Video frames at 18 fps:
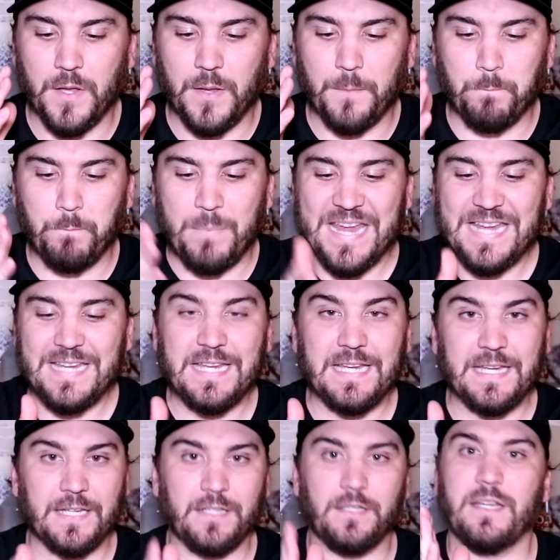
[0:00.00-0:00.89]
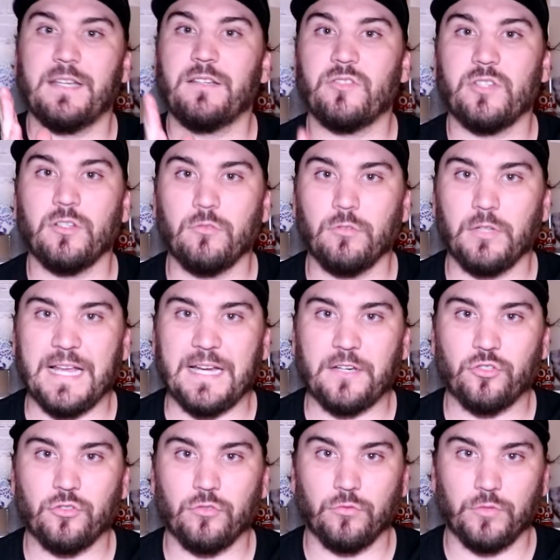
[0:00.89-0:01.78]
making it a single
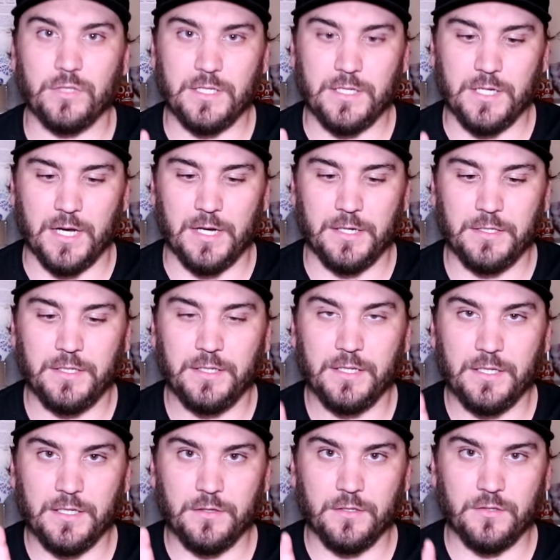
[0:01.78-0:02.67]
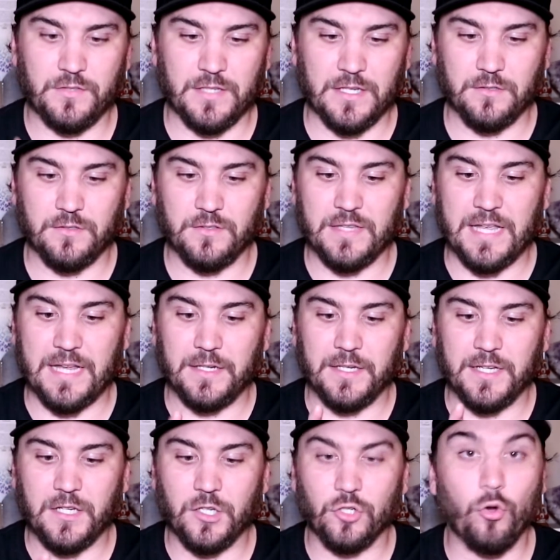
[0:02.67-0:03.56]
action only gun in the sense that
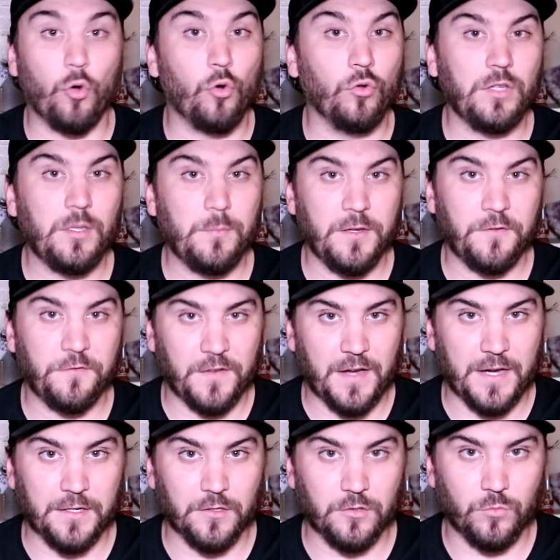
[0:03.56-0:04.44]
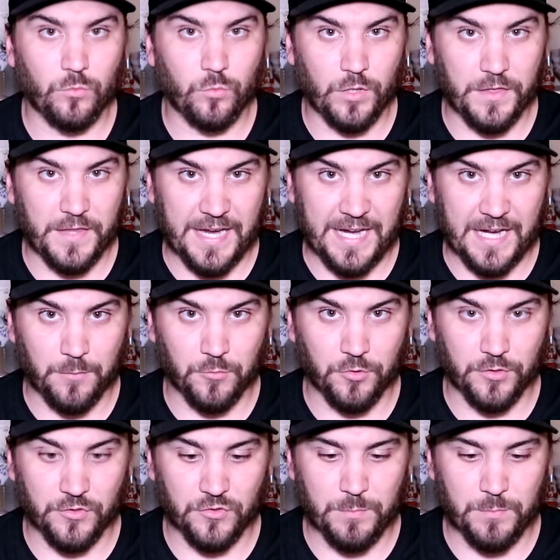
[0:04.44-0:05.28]
it can only be fired when the hammer is